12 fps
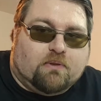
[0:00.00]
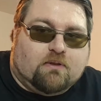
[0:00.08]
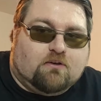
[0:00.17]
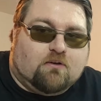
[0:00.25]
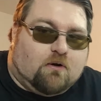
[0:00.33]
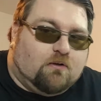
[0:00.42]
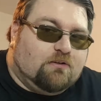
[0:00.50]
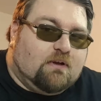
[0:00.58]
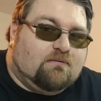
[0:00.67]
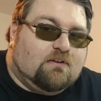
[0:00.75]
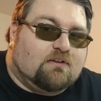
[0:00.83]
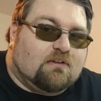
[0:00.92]
and then you also
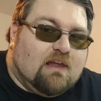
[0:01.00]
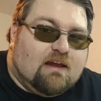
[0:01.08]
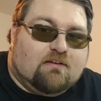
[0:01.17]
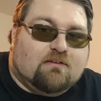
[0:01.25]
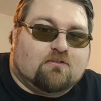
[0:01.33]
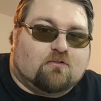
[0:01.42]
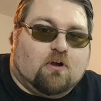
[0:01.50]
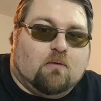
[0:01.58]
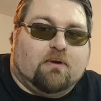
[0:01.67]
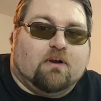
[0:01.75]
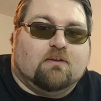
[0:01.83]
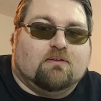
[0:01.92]
have to slice the
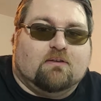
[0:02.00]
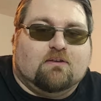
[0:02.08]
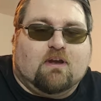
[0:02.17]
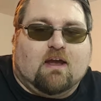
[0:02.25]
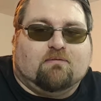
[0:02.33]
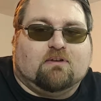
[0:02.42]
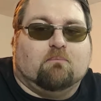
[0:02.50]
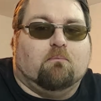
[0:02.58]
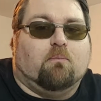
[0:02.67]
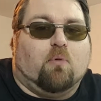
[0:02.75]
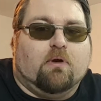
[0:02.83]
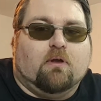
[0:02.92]
strawberries, and then you have to
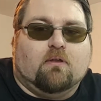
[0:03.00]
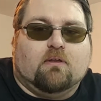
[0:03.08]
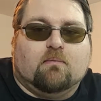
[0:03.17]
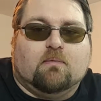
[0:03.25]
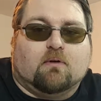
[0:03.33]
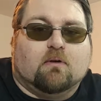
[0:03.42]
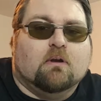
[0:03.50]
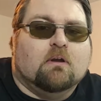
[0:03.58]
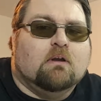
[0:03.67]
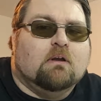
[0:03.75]
boil them or